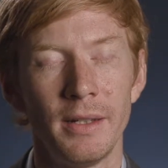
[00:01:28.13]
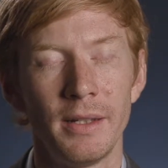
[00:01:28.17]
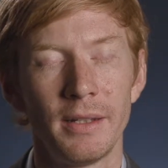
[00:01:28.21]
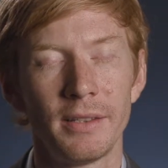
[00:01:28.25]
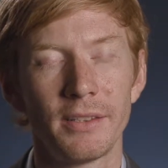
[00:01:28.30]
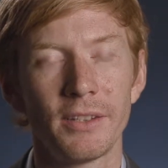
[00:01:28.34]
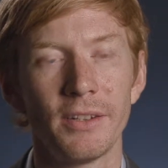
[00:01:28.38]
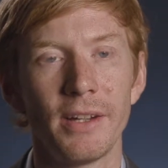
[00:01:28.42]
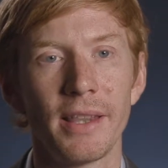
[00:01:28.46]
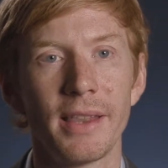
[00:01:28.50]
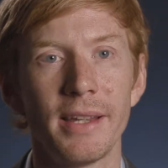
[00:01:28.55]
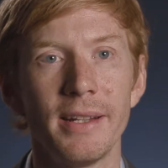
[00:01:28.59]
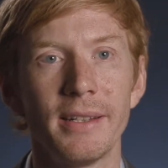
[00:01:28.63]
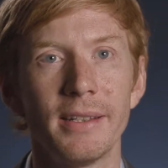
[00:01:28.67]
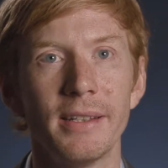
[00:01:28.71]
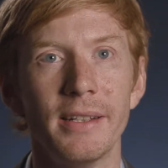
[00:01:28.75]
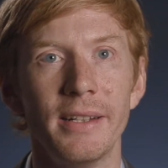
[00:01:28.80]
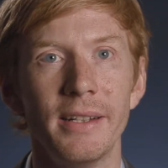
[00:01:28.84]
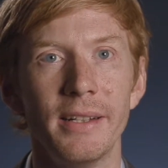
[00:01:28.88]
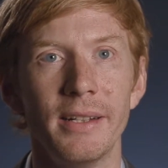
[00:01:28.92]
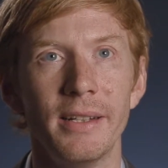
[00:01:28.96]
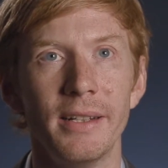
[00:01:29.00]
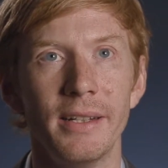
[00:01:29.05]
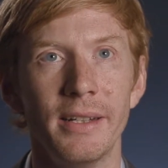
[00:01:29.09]
So I think
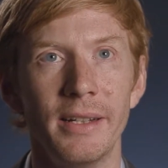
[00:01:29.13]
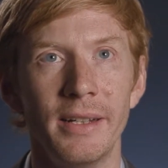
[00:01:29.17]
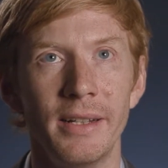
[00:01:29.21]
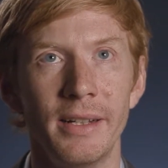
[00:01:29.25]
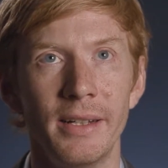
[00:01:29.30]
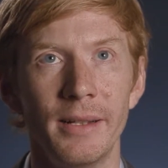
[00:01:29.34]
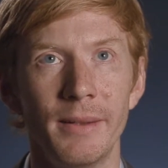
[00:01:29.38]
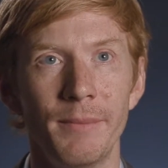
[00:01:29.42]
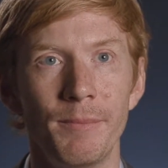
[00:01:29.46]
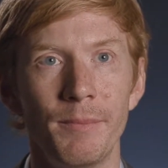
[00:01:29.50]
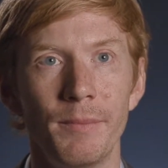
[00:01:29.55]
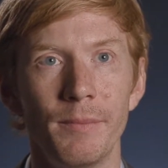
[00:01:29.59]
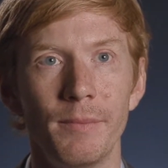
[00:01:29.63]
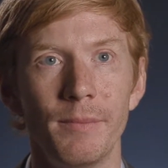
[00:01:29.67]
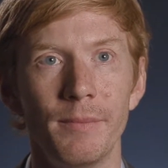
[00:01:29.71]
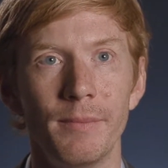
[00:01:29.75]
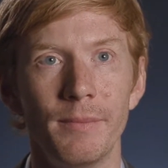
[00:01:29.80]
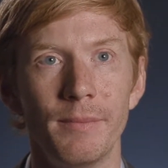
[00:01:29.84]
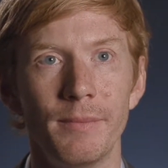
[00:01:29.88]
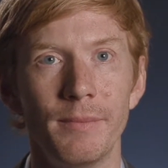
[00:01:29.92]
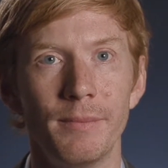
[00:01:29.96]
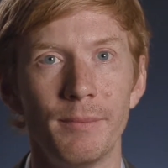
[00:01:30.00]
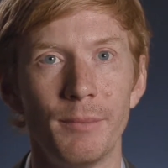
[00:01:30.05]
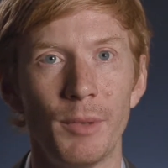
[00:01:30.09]
the
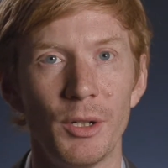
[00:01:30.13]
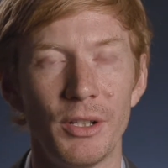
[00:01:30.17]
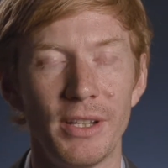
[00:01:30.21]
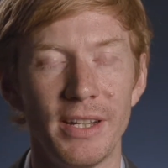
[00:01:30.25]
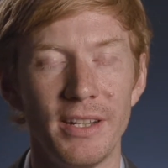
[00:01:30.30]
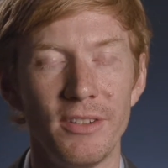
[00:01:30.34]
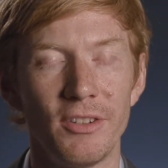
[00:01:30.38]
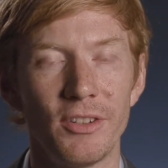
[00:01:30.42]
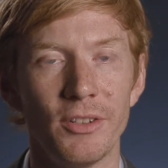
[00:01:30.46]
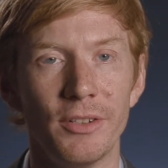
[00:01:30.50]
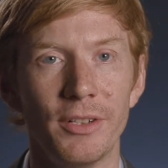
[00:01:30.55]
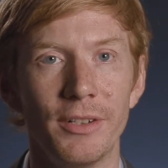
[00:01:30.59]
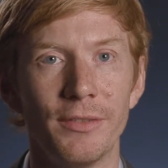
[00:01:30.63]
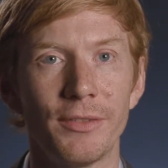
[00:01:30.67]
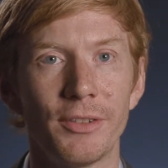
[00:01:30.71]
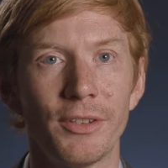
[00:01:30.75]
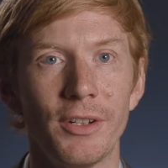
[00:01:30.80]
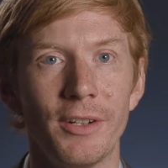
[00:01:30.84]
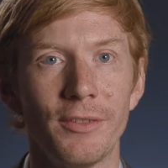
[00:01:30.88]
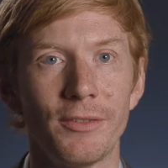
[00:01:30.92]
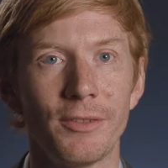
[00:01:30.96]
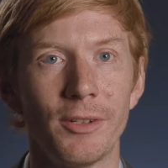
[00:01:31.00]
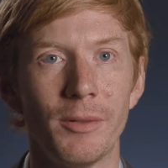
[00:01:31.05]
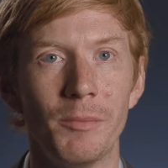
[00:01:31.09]
potential of
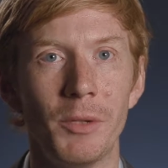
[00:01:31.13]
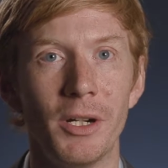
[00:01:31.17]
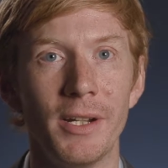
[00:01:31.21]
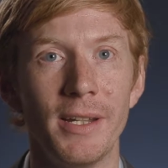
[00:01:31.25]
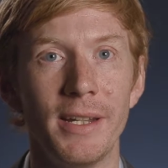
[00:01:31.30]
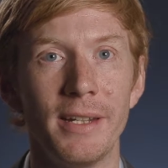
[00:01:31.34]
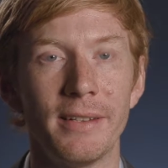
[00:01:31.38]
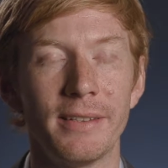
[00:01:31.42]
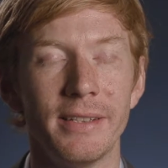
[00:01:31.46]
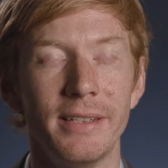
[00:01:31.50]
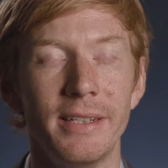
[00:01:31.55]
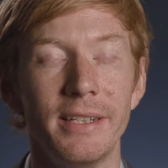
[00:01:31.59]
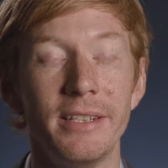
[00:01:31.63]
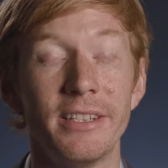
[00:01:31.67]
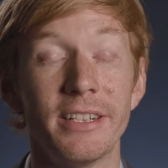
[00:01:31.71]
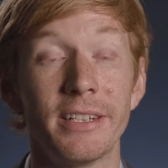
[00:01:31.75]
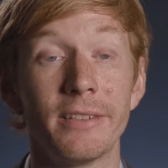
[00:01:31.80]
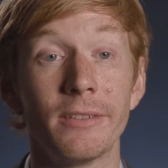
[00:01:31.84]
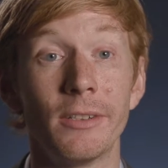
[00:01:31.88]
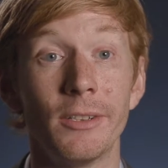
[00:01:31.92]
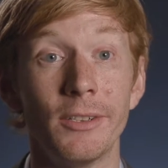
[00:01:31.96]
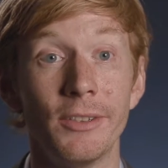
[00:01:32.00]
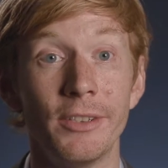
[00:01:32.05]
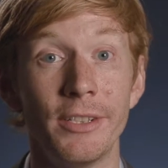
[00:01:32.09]
soft robotics and in
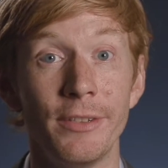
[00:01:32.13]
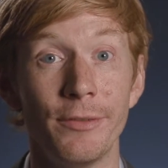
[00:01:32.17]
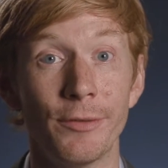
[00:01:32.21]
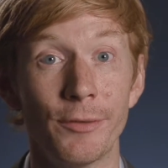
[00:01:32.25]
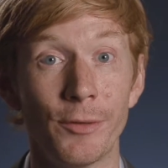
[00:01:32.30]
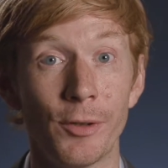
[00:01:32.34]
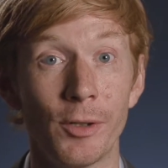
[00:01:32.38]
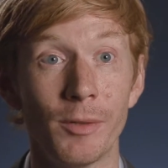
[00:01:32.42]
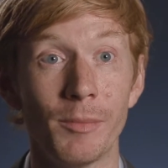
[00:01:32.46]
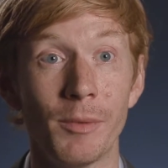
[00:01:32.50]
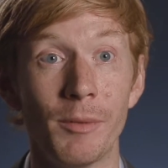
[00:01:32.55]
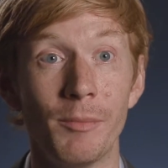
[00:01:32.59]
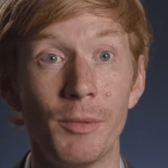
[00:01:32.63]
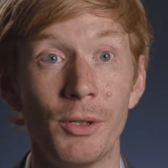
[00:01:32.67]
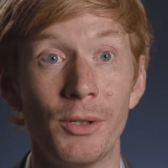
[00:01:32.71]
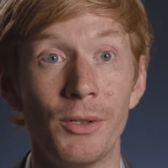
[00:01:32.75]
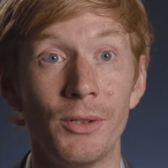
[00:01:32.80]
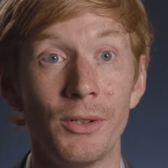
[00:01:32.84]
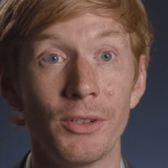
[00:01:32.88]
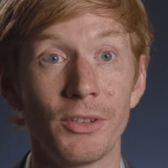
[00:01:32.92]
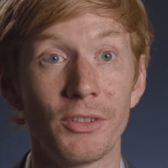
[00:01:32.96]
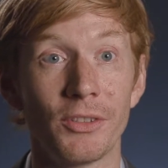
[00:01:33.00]
general deformable